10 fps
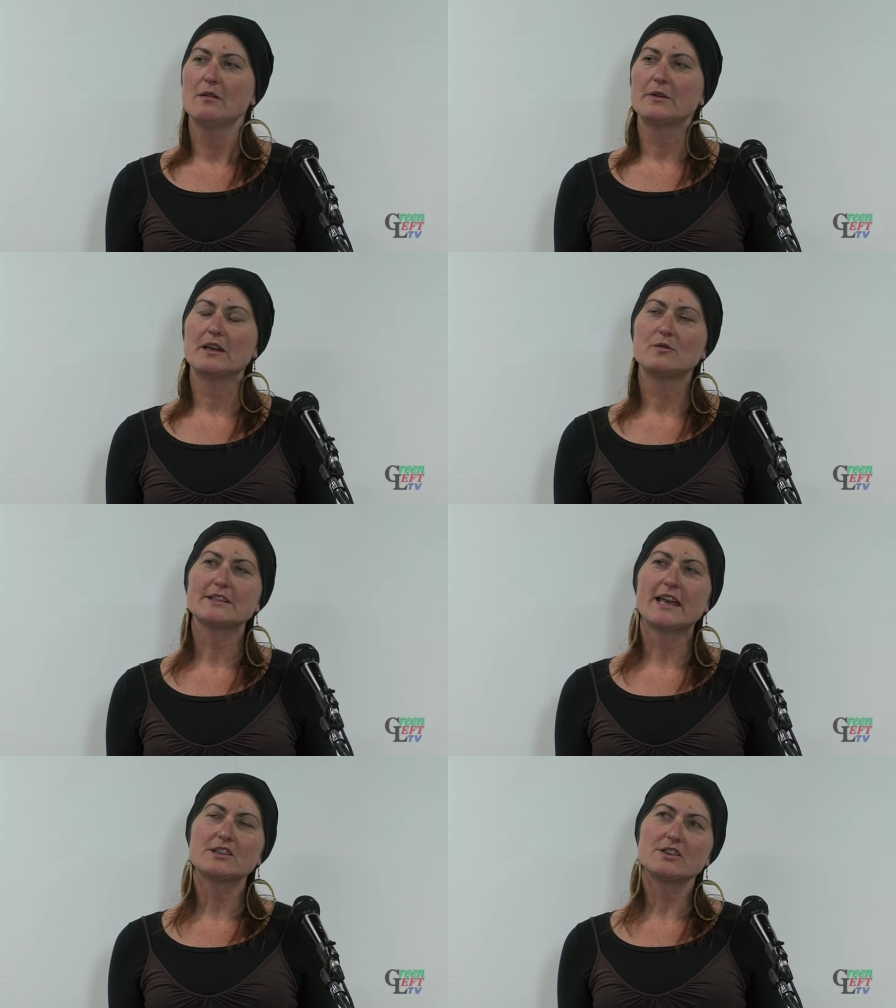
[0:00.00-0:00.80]
but there
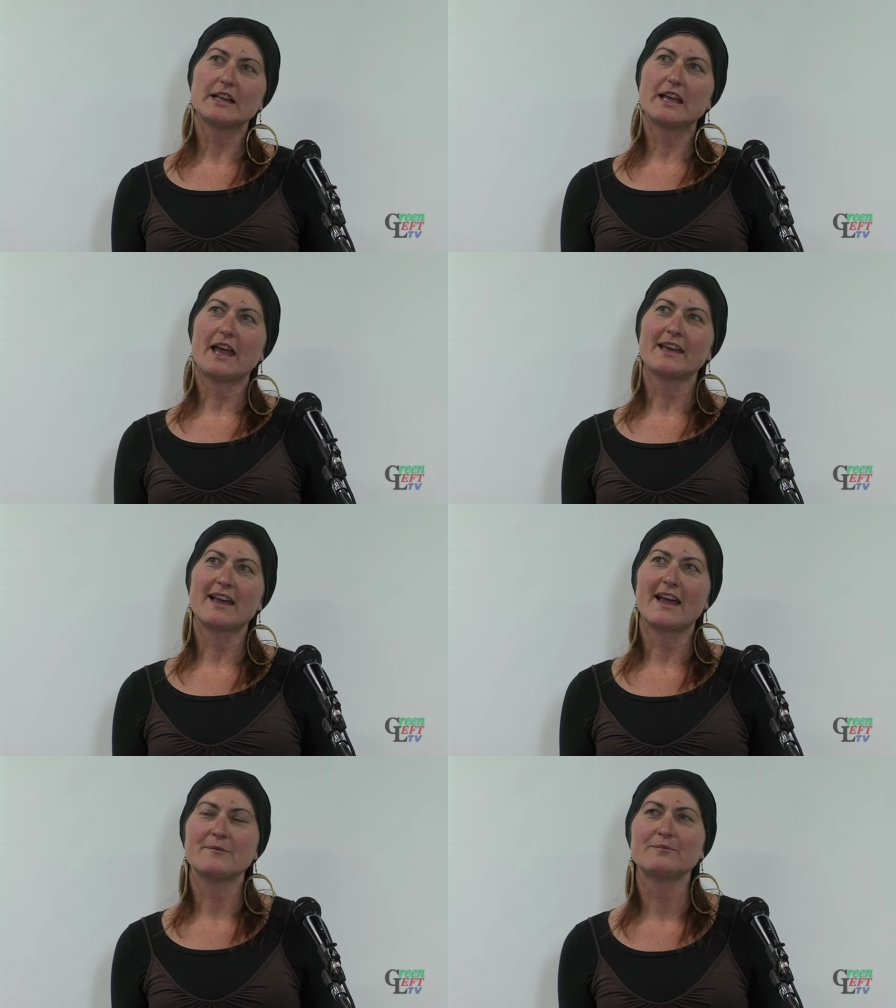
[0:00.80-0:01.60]
was actually a,
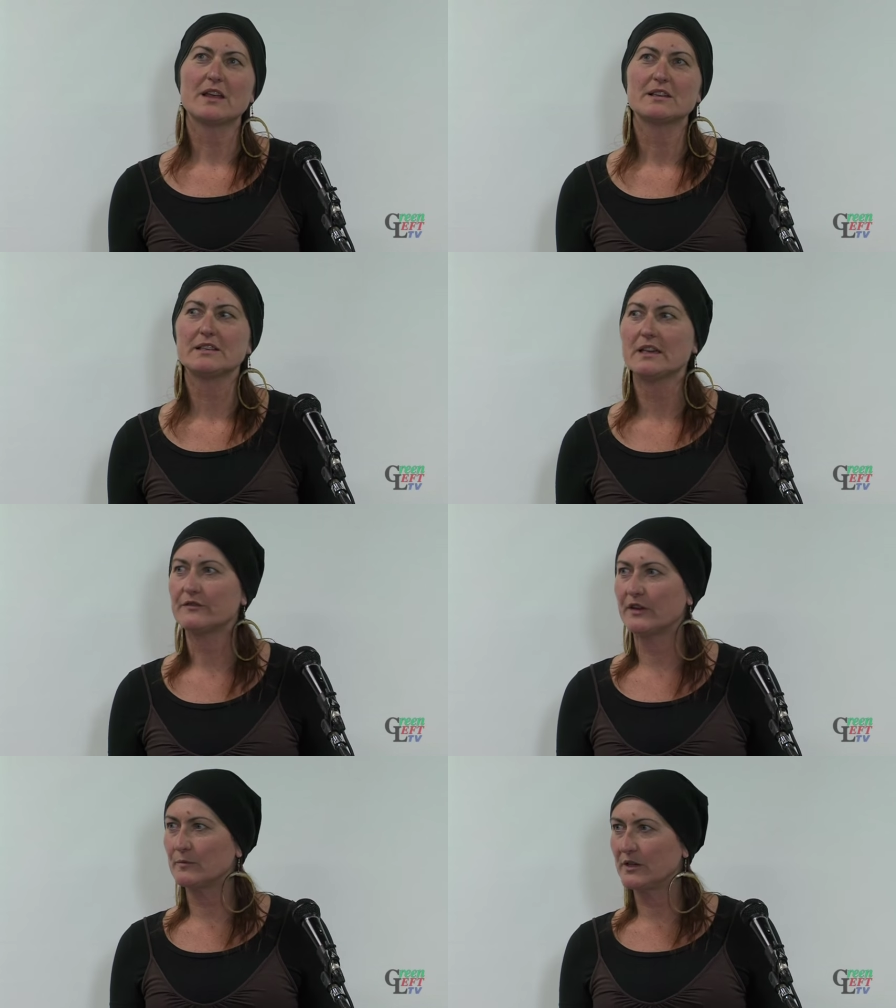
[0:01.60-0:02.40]
um, a
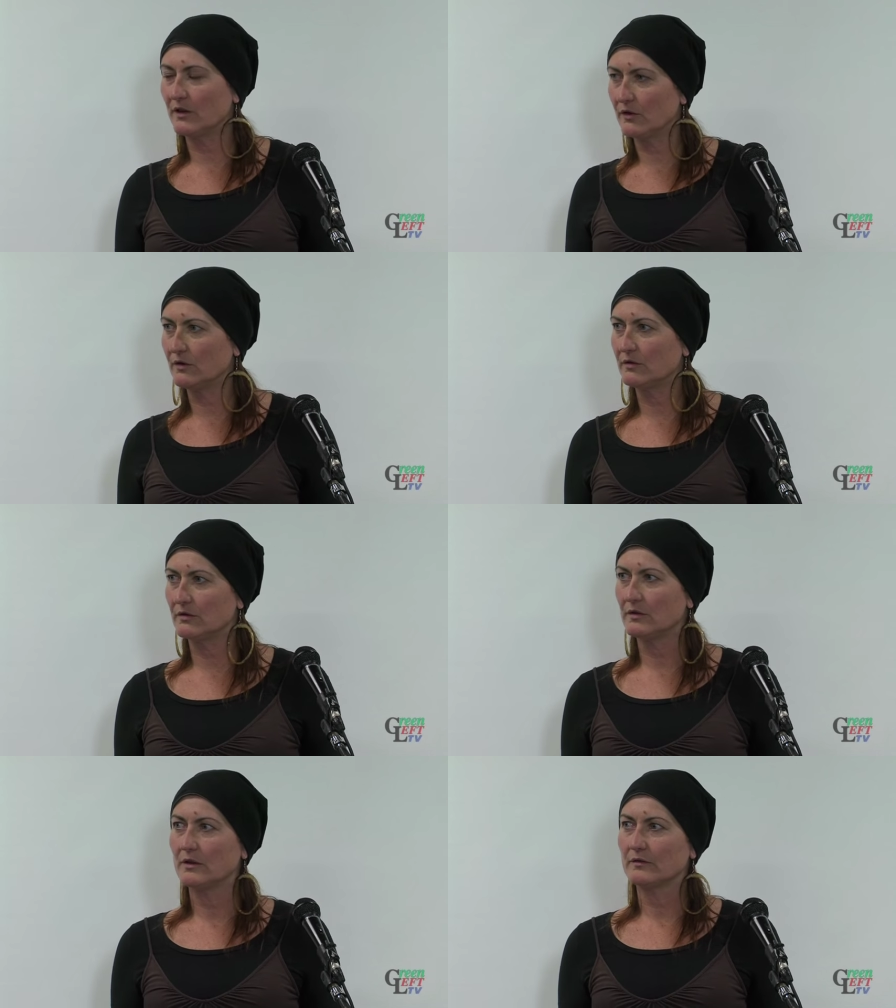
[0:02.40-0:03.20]
CFMEU
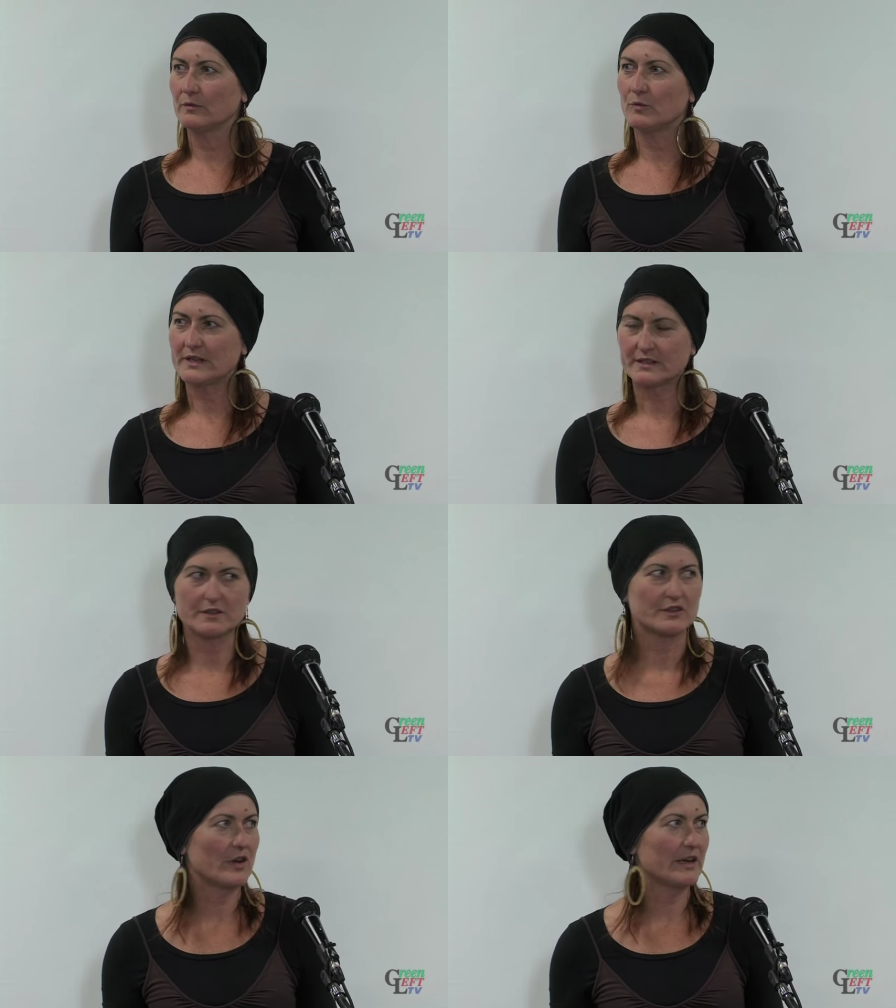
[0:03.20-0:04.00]
from
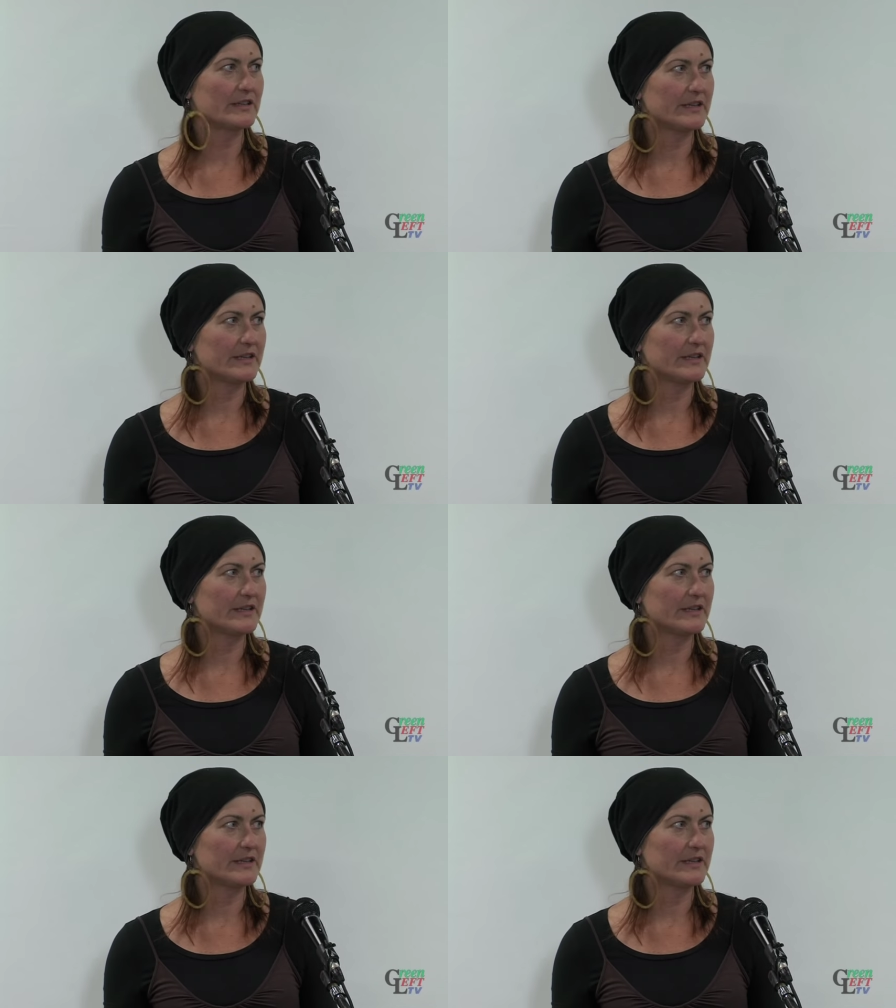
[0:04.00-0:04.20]
Western Australia,